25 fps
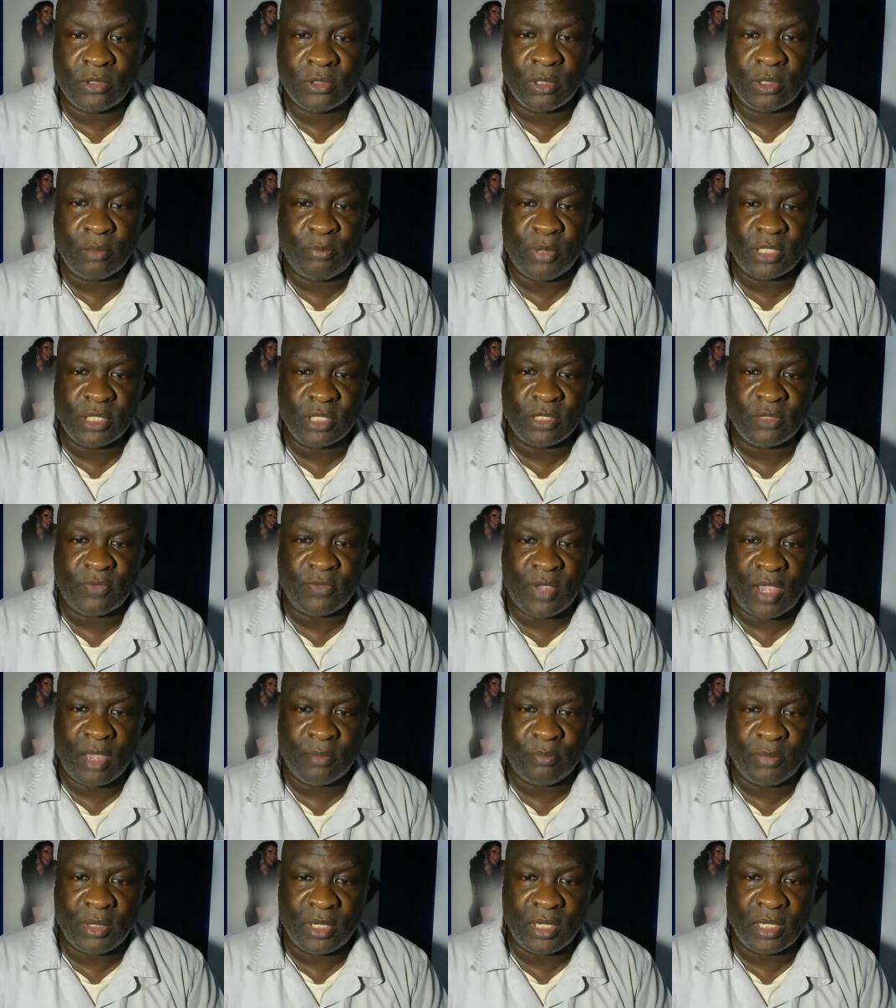to the best of
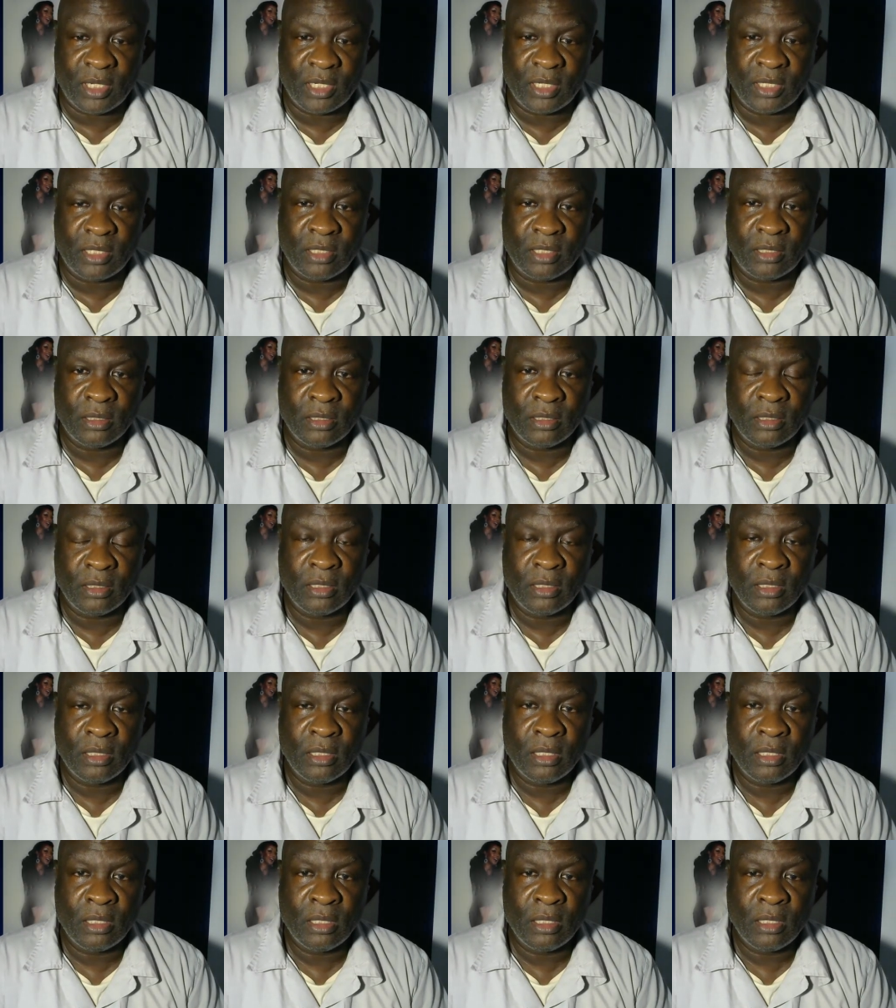our ability
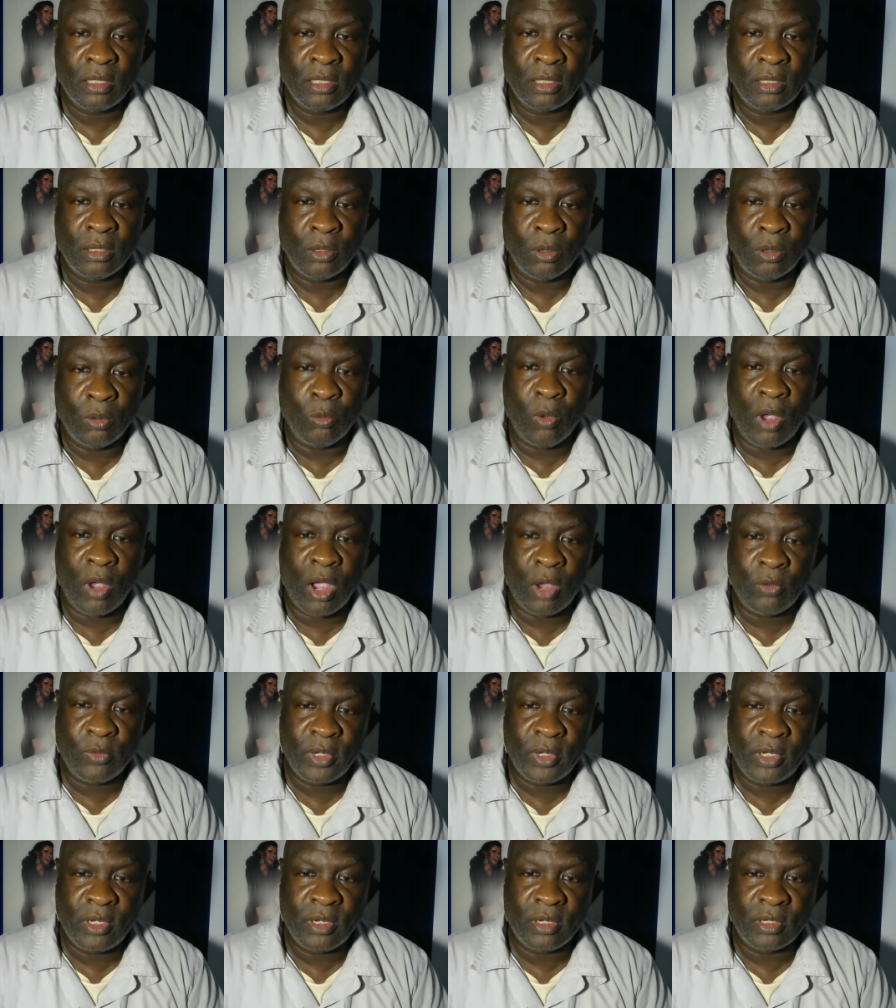
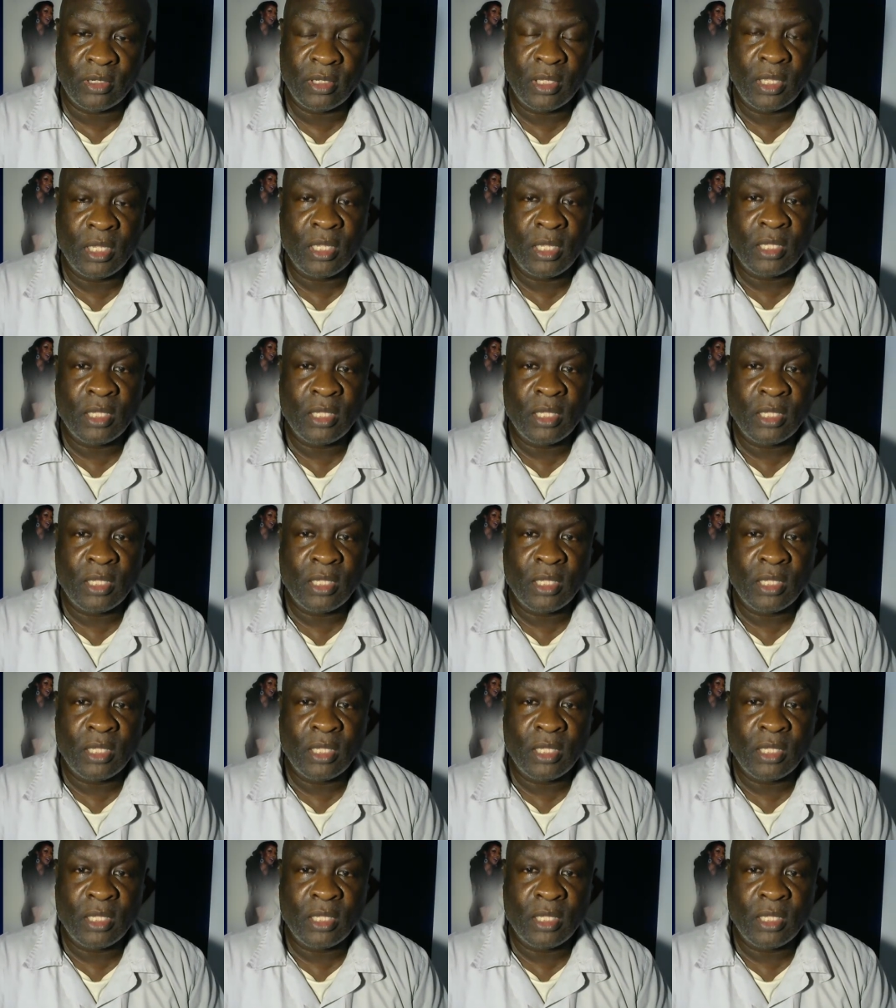while we're here.